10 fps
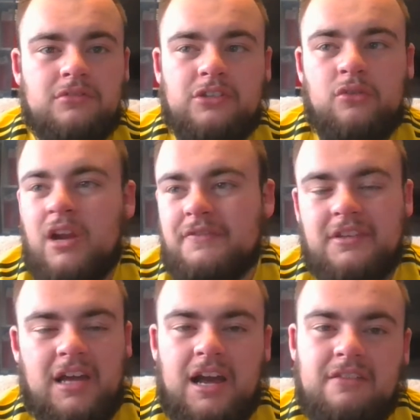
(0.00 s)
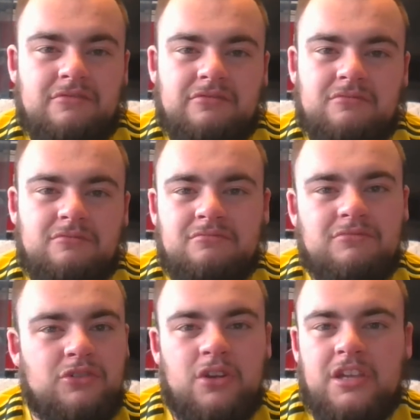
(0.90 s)
You don't have to dive.
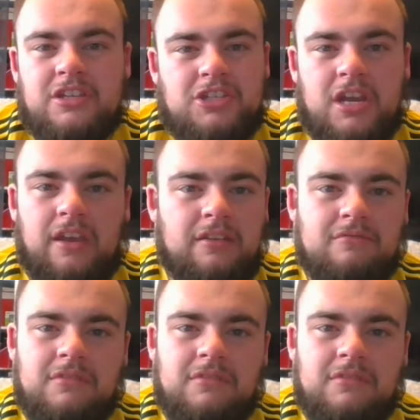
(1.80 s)
No need to cheat.